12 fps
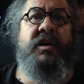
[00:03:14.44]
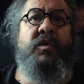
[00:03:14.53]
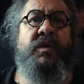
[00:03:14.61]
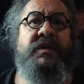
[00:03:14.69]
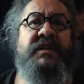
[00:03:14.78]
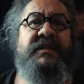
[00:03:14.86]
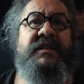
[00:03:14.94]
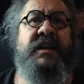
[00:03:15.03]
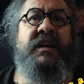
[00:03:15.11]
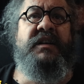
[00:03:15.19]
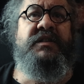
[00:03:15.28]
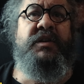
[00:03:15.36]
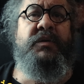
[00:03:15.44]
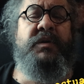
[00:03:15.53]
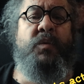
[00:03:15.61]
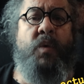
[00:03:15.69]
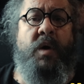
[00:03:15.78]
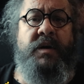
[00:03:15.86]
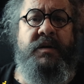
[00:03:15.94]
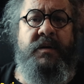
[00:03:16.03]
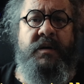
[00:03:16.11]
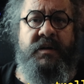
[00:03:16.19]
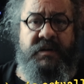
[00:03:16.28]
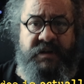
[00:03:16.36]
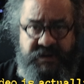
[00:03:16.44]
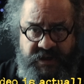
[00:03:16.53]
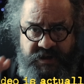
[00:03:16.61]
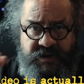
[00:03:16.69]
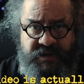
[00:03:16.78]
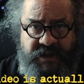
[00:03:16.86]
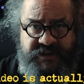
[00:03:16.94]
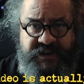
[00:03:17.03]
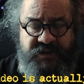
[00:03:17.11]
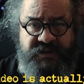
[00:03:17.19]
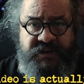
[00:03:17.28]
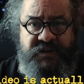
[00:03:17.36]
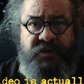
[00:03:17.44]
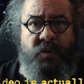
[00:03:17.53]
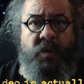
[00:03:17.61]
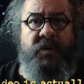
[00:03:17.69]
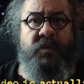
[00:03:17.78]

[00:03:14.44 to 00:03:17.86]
which is 2:1, because I like to use the 2:1